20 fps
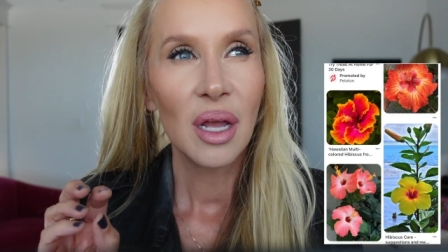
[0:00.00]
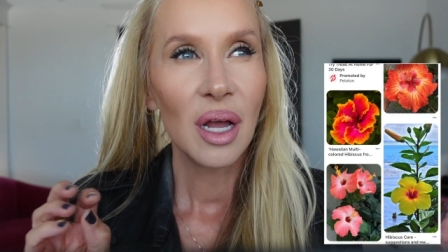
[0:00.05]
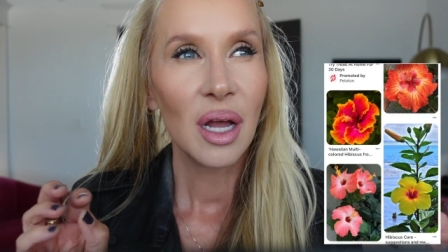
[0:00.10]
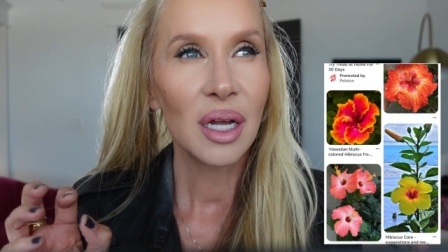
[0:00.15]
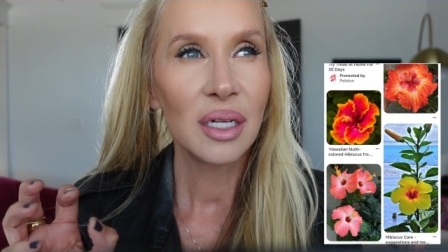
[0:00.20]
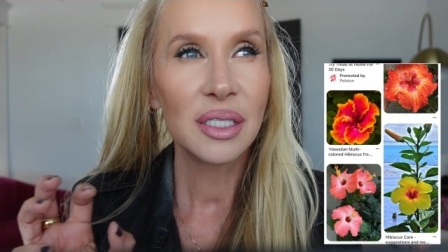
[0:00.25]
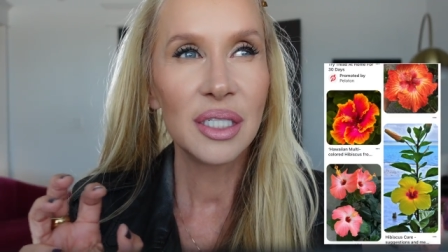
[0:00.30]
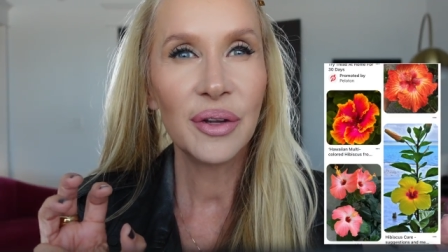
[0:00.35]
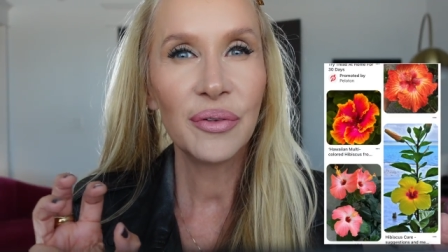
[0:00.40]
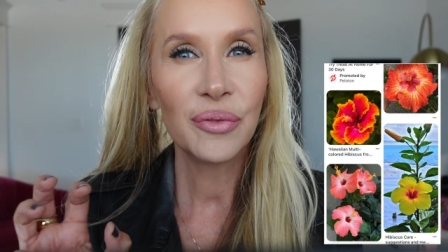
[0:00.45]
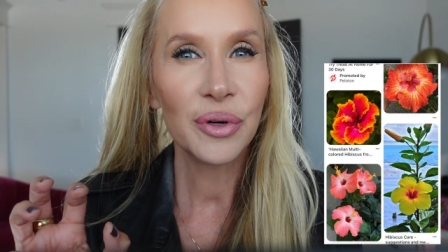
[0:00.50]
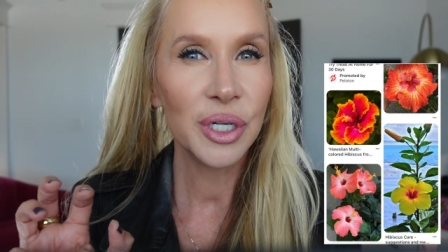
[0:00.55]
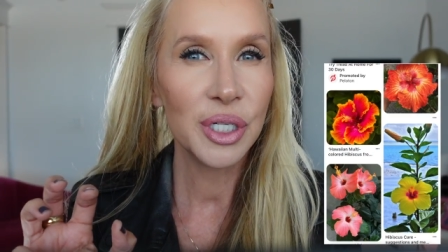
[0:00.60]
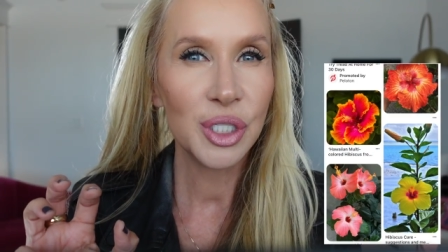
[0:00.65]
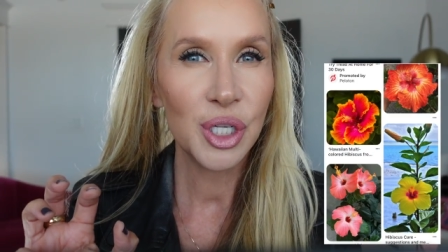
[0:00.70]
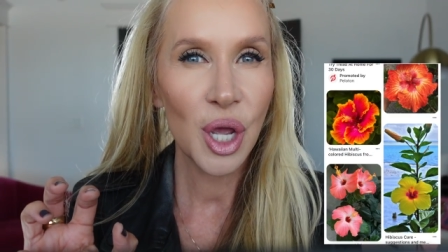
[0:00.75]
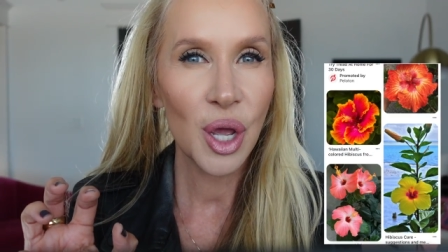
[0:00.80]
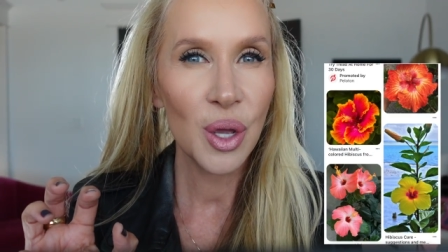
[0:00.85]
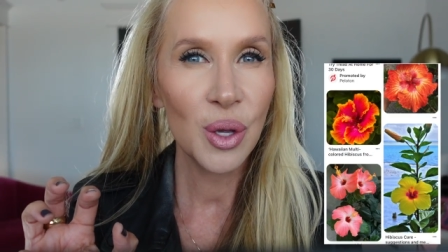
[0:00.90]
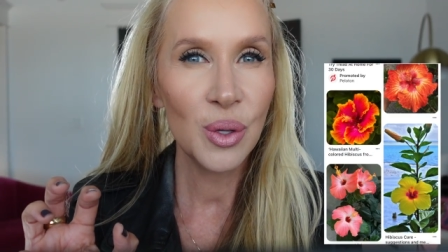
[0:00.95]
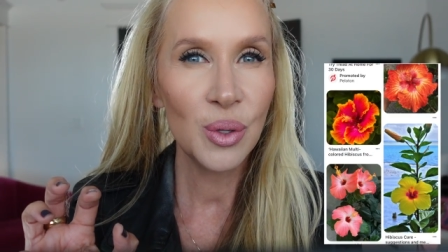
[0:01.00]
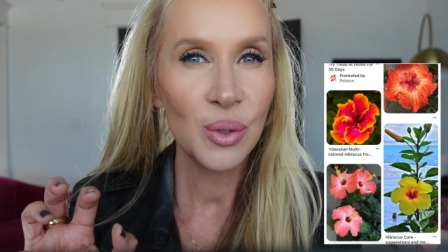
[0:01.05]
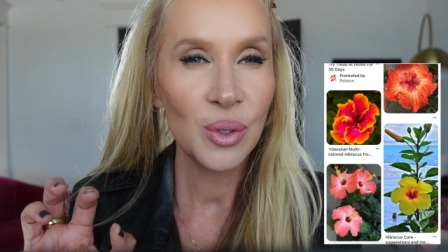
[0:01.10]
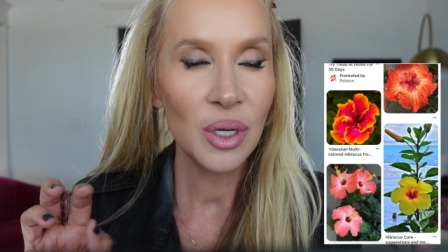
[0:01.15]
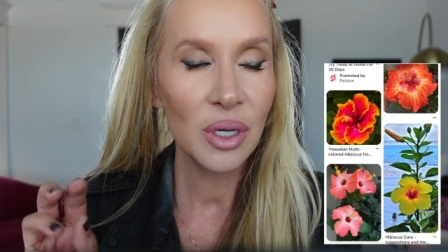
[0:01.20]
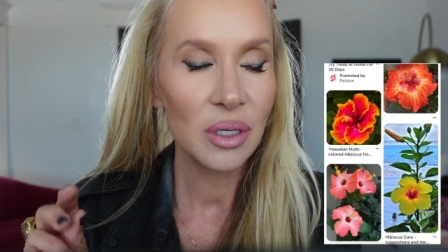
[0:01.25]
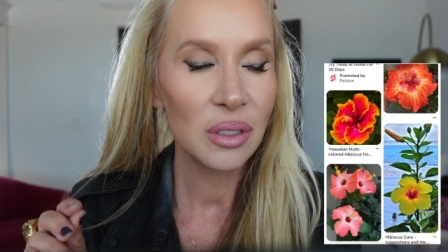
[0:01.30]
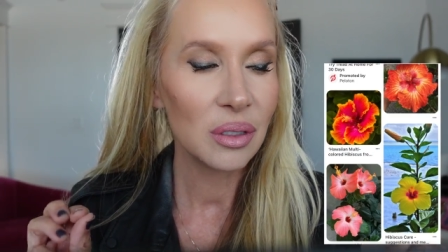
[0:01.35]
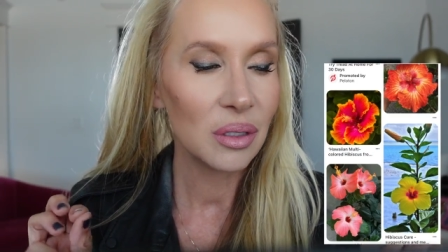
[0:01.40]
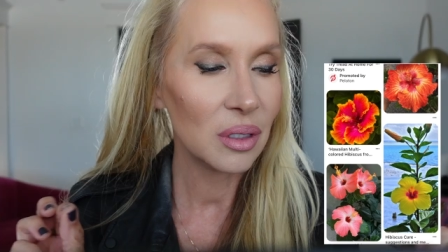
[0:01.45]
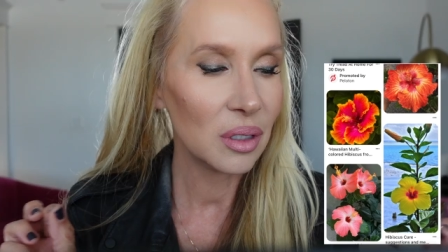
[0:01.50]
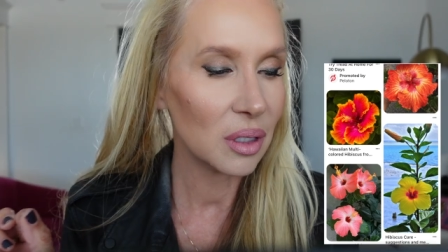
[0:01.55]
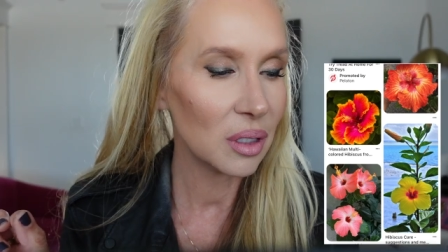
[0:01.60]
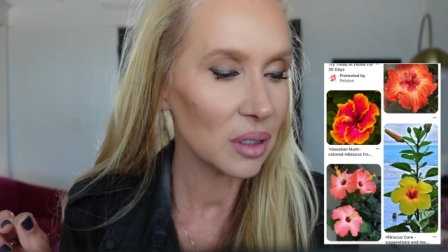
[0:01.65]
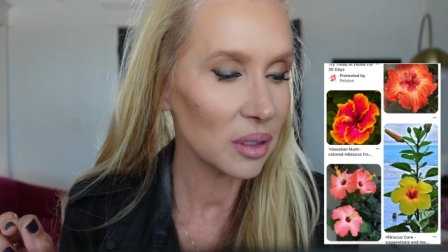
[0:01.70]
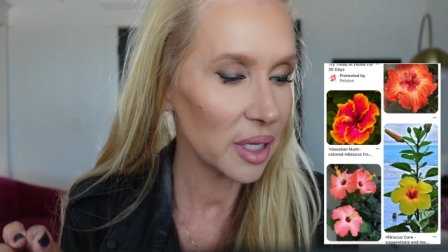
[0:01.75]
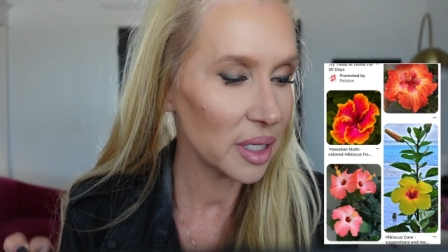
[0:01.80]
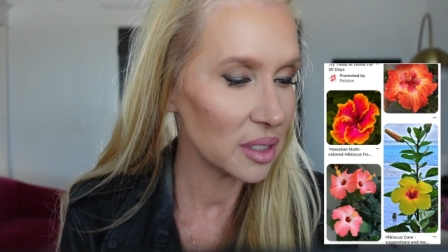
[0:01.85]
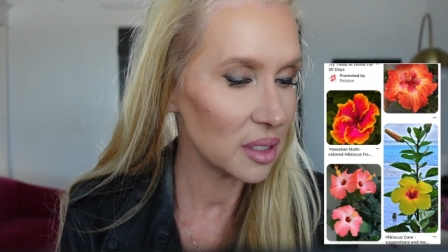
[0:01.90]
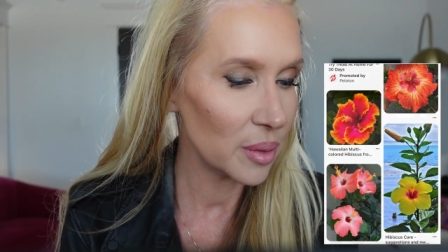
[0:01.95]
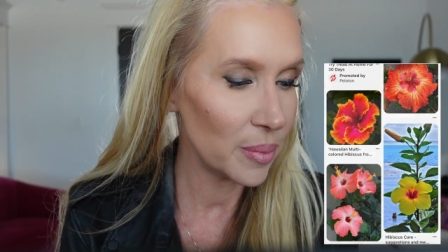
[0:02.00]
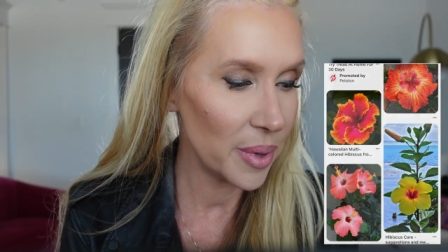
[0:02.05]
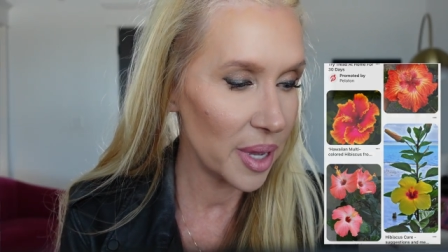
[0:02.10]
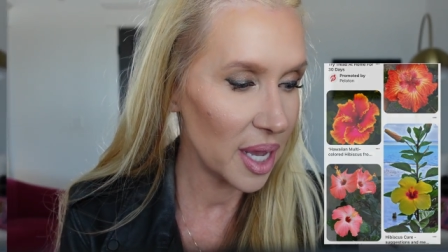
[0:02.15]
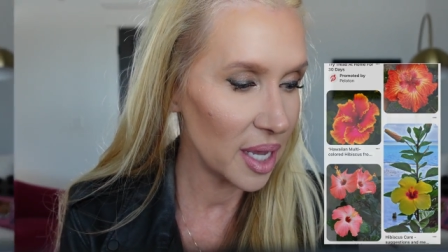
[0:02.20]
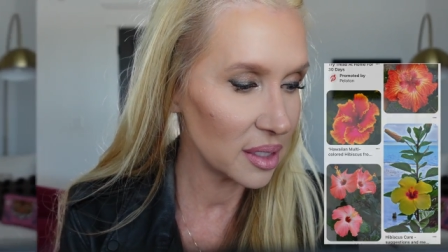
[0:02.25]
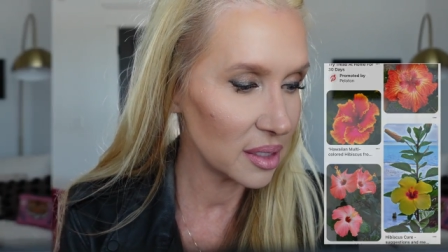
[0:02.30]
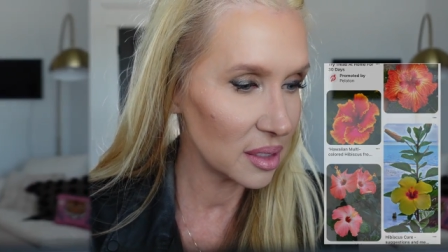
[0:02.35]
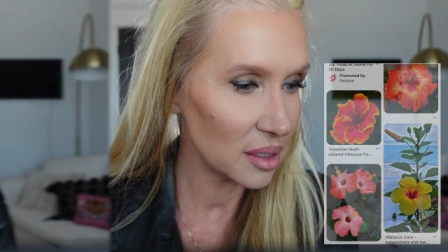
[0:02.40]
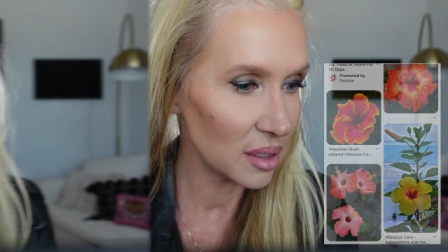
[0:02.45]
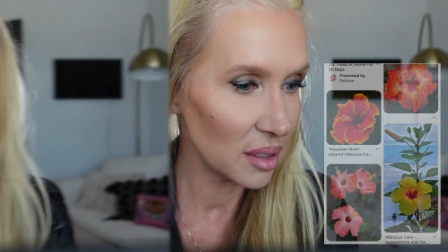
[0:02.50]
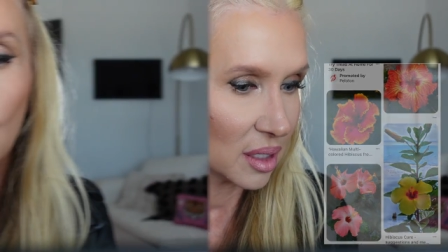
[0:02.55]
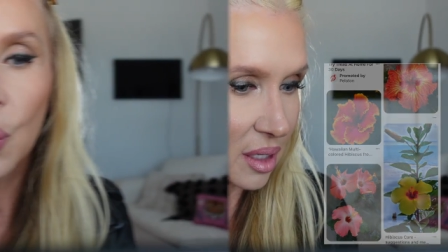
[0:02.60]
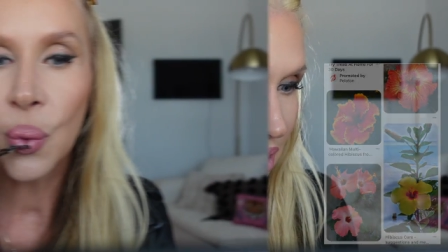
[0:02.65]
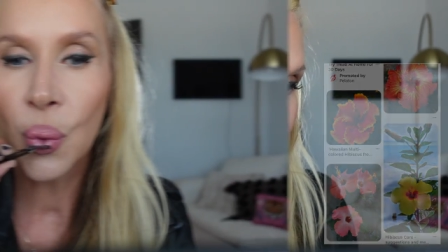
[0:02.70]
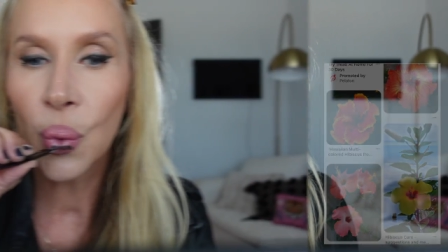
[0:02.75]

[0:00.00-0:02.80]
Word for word: a different tone. Oh, that's the best.